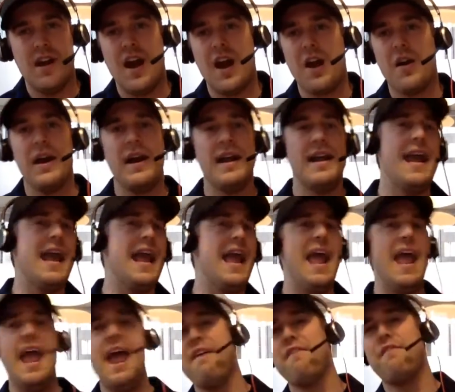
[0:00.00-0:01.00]
All right?
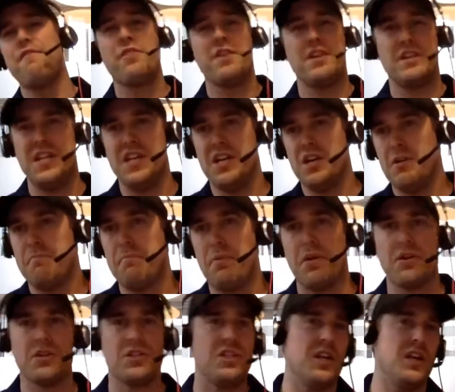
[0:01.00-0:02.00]
Every single
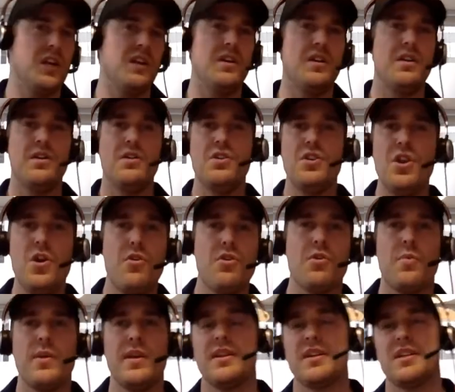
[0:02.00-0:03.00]
person new
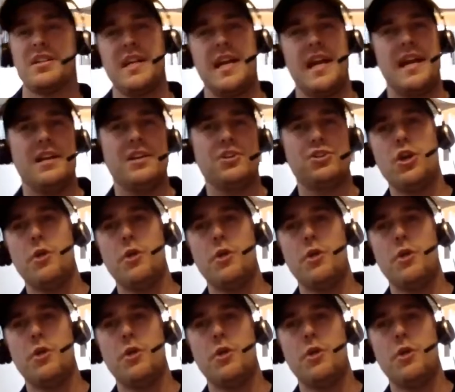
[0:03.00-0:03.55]
to real estate,